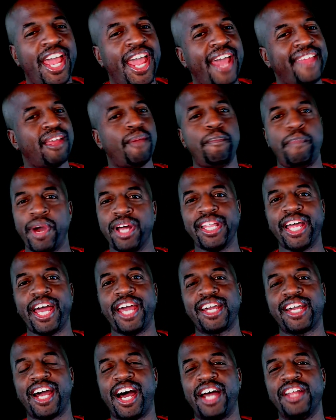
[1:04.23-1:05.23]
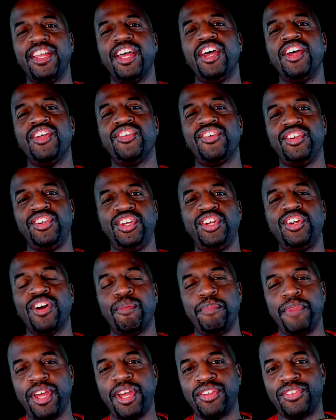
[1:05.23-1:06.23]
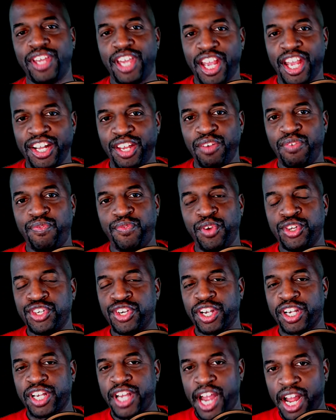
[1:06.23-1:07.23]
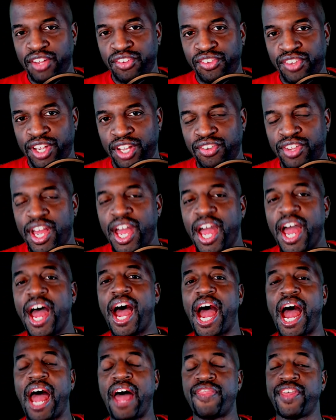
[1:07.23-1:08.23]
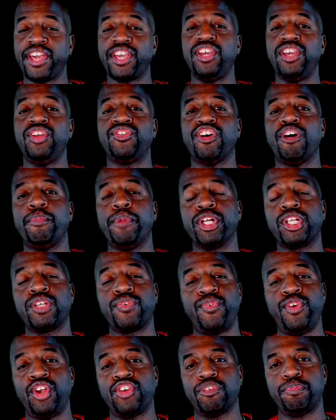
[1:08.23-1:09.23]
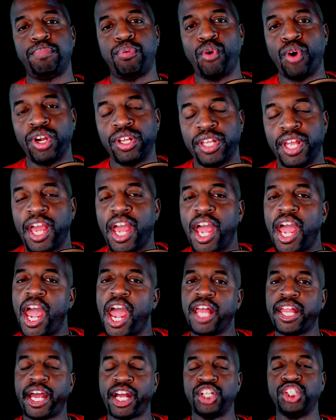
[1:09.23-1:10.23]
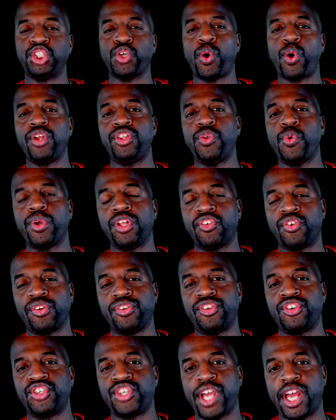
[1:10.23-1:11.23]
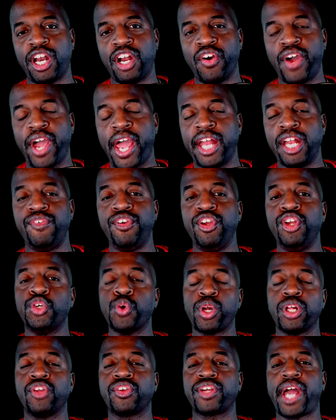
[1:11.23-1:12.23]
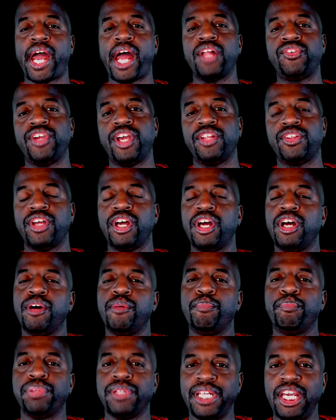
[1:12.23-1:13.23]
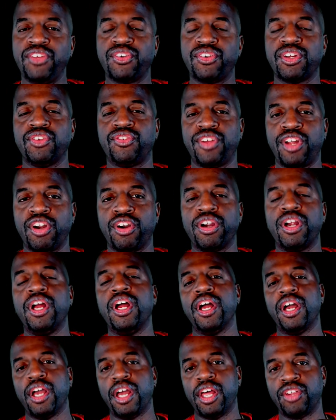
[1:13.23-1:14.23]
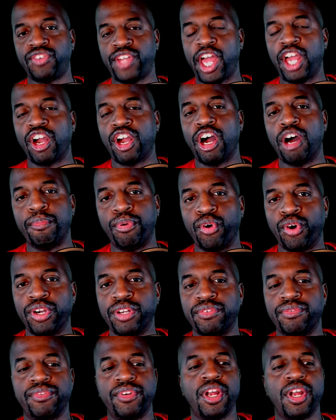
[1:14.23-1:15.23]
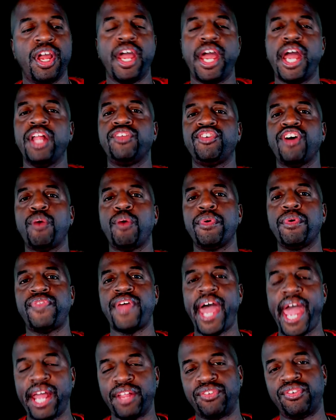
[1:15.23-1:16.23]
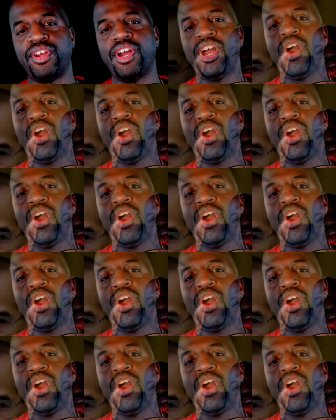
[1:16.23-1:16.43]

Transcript: and the bell icon so you don't miss any future content. I thank you so much for your support, and I enjoy doing this on this channel. And if you enjoy this content, please consider staying on board. And so, with that,